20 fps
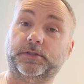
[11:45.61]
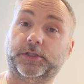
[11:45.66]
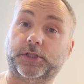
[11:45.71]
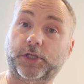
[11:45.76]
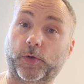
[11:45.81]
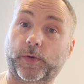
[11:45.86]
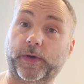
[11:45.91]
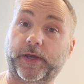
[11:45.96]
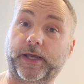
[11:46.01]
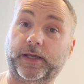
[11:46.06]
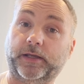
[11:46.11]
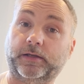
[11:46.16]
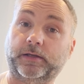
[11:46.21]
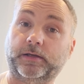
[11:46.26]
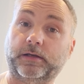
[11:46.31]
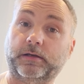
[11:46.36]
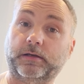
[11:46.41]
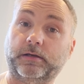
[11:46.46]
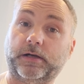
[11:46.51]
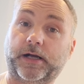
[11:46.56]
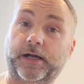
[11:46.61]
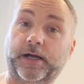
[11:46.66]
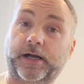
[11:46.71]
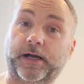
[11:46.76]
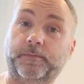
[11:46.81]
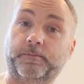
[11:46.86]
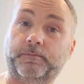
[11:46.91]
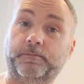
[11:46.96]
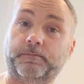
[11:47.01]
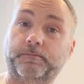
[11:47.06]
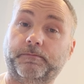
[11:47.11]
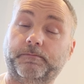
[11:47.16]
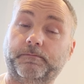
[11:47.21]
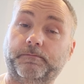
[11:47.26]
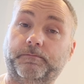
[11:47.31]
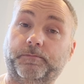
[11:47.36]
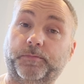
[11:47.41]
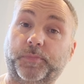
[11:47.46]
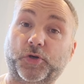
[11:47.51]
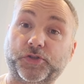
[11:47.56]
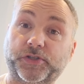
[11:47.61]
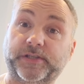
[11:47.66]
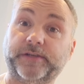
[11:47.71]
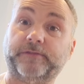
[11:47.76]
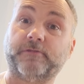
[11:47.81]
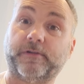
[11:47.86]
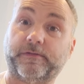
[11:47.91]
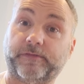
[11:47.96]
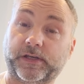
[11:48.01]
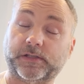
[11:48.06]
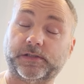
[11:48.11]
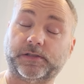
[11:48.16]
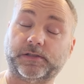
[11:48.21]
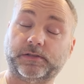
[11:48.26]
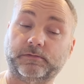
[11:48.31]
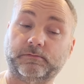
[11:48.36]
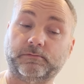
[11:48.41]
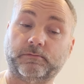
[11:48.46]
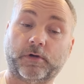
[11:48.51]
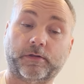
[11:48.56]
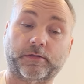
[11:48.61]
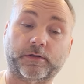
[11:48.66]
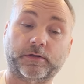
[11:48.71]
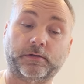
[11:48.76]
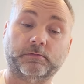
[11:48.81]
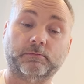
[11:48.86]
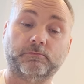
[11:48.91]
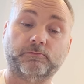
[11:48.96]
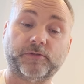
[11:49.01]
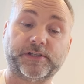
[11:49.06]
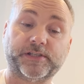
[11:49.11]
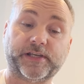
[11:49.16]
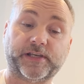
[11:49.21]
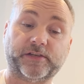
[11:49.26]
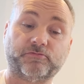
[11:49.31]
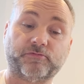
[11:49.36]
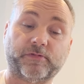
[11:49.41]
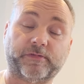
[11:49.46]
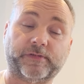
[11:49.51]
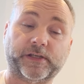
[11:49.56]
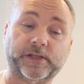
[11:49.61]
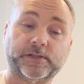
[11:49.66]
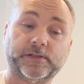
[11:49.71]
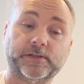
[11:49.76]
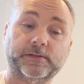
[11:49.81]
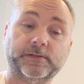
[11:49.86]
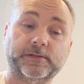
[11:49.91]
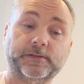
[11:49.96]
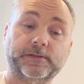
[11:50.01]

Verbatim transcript: doing um, positive rivets rather than recessed rivets.